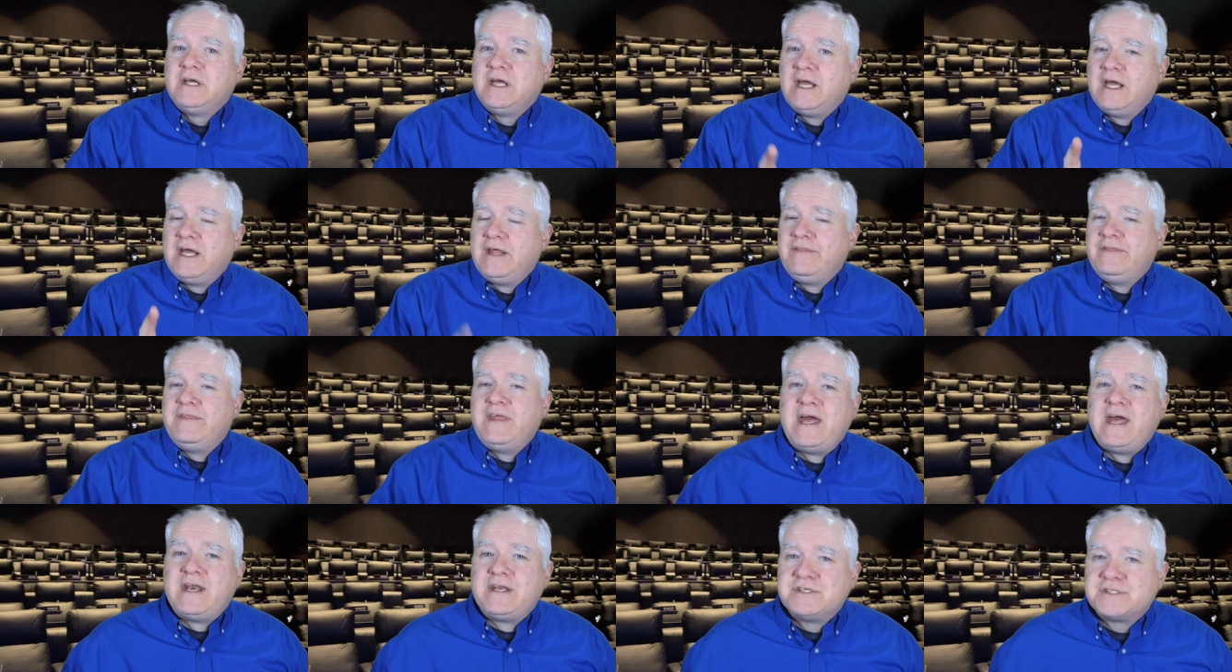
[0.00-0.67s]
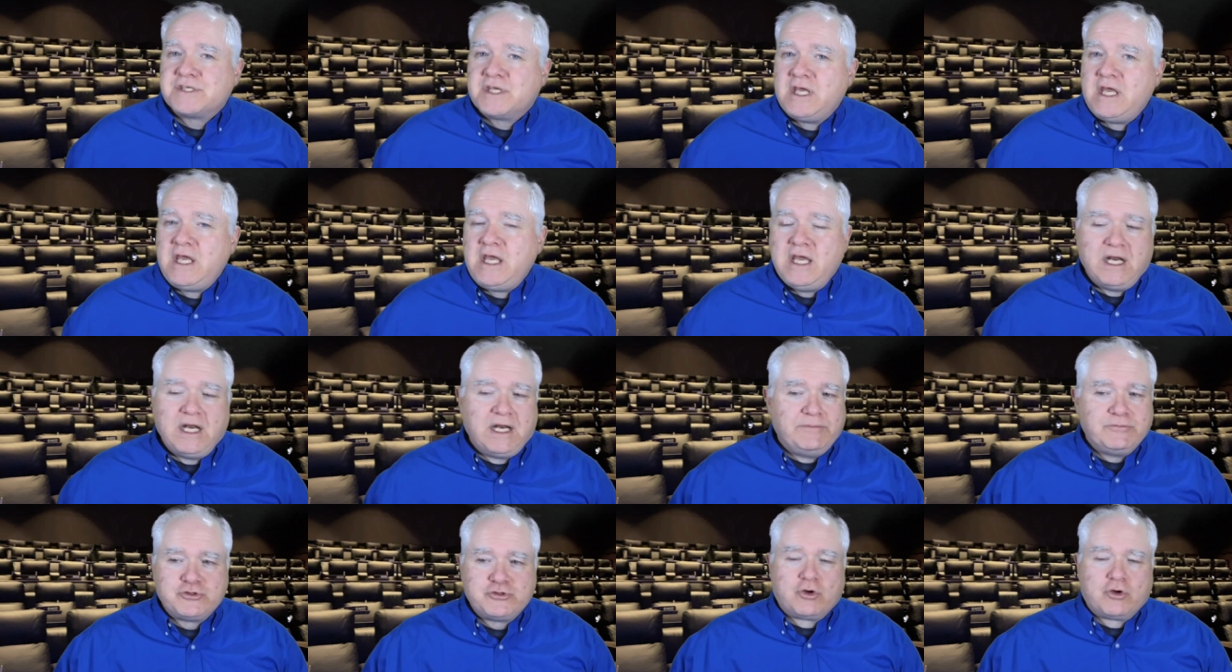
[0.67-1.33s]
and that is key,
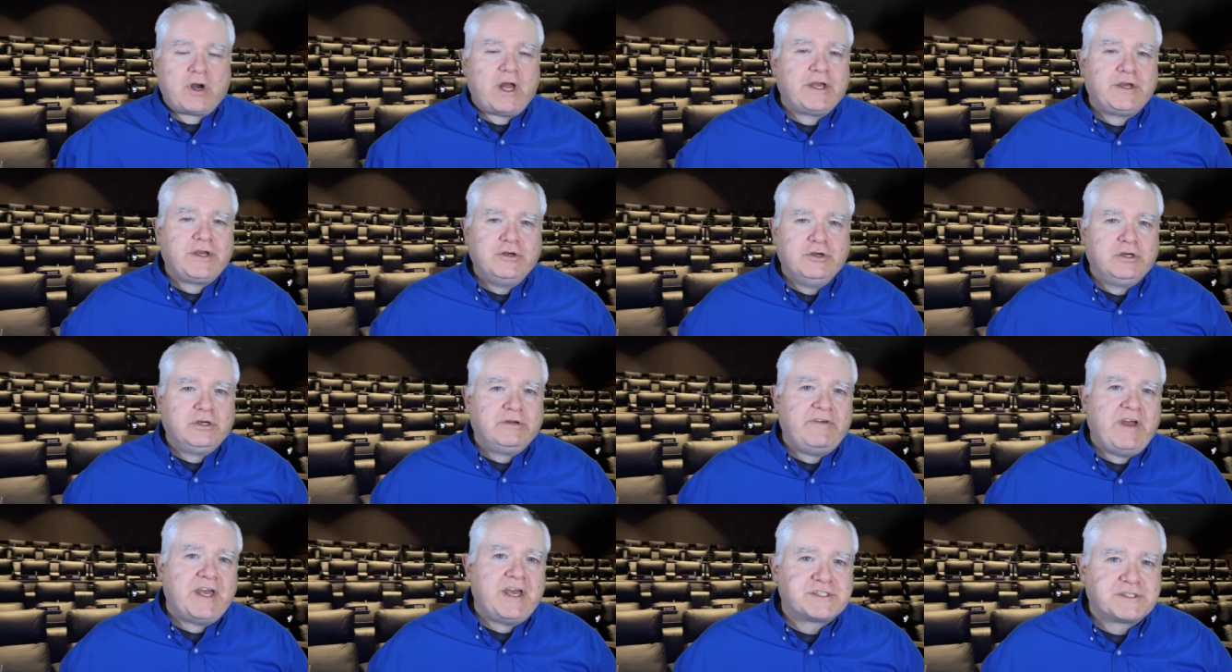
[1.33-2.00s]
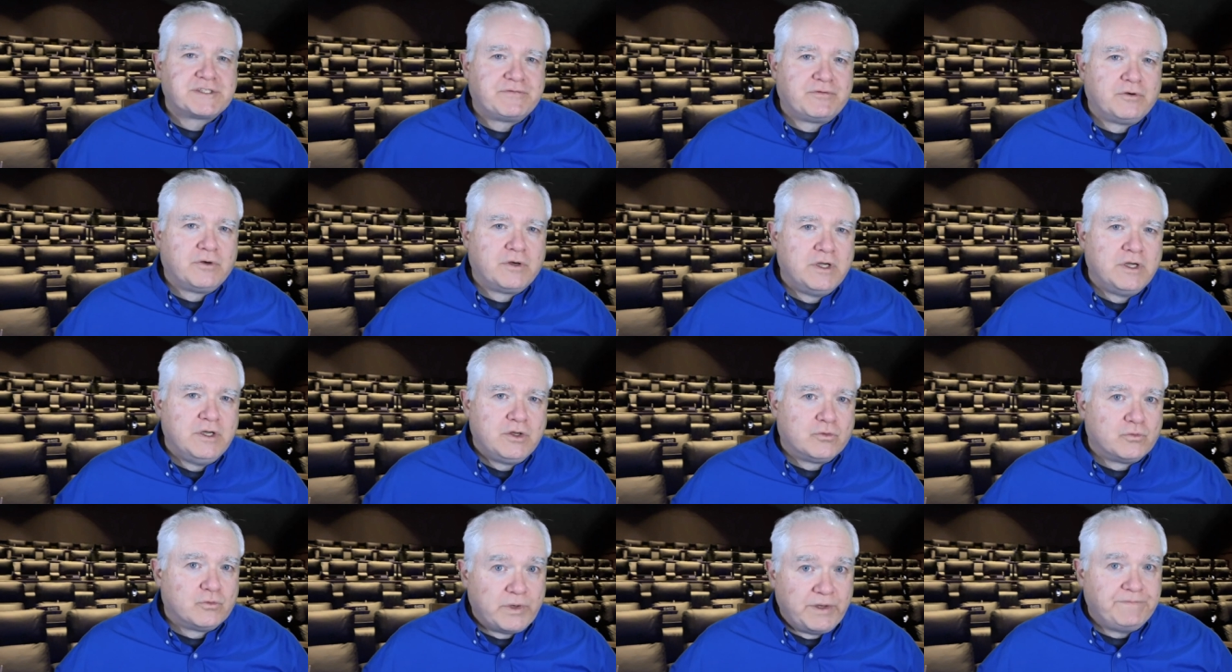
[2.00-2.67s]
and I'm sure I could have asked for
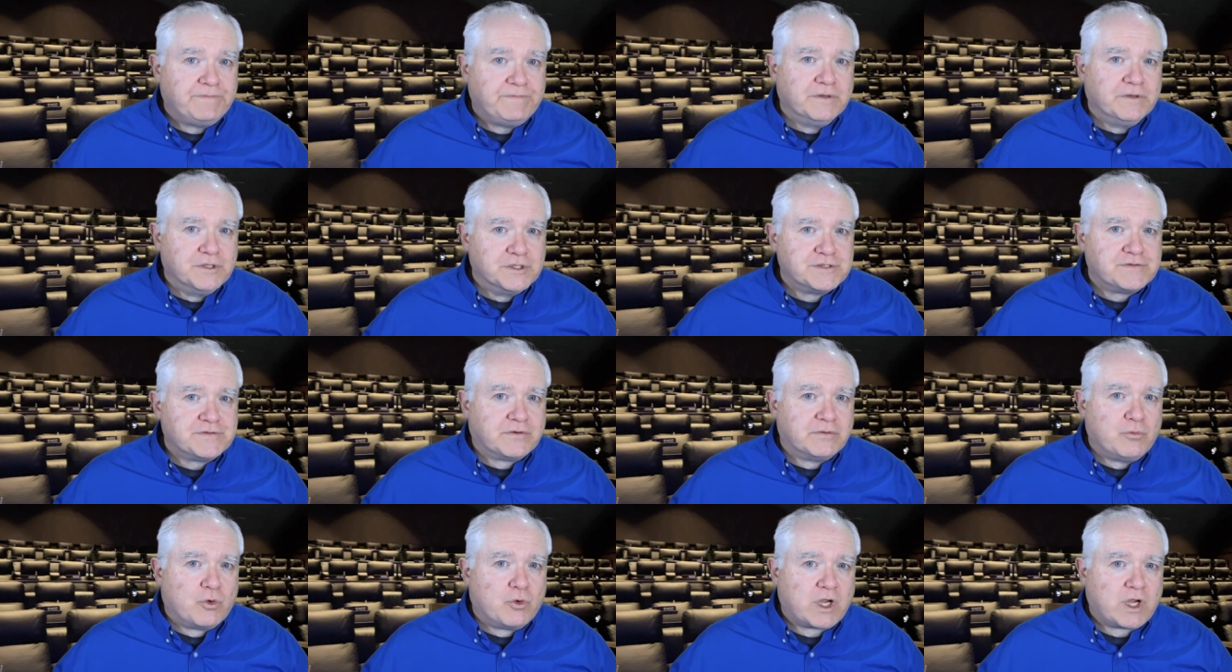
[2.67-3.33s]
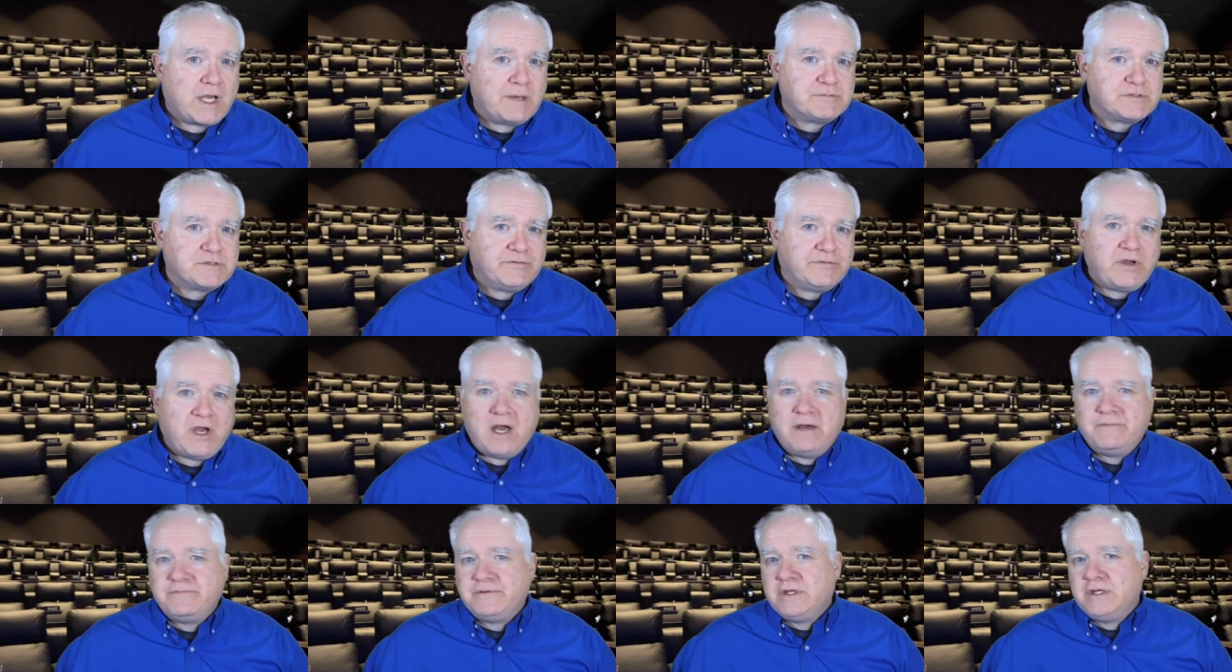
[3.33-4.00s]
refills for more cups of
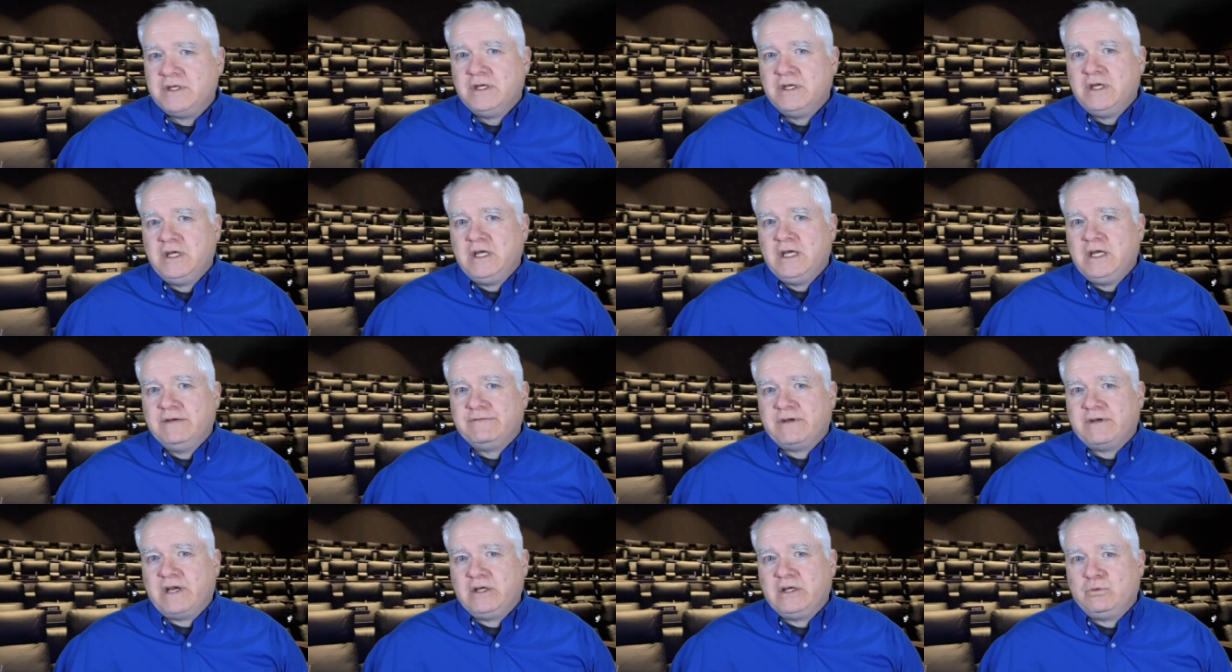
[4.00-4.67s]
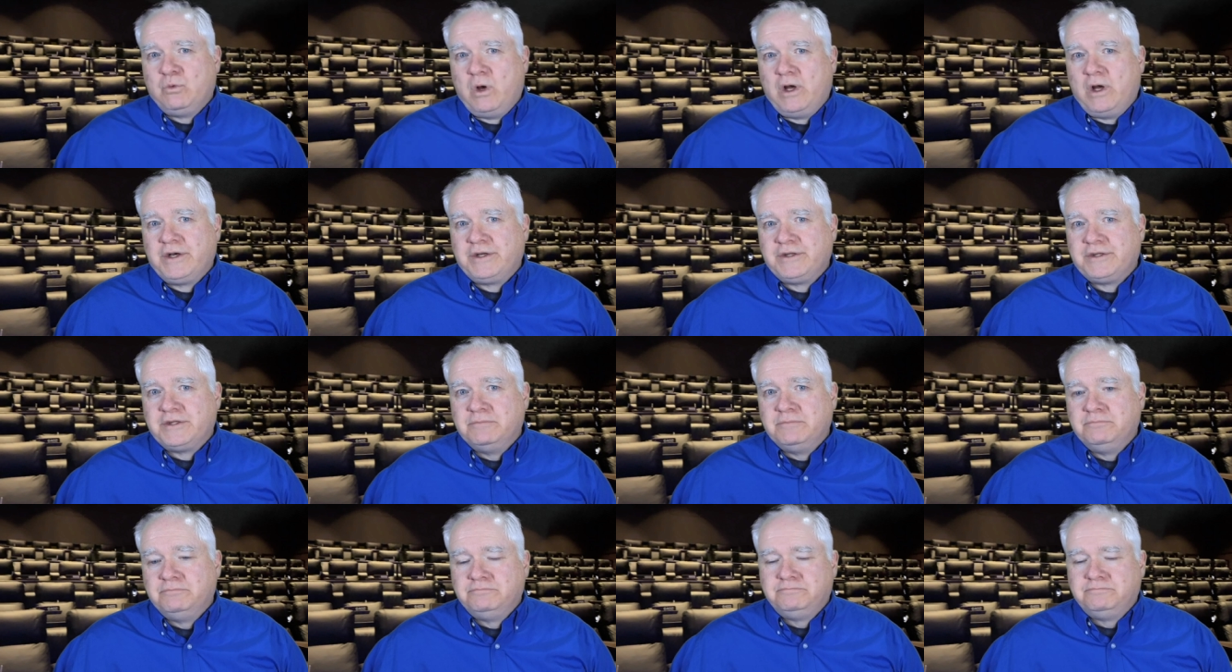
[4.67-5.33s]
coffee if I had wanted them.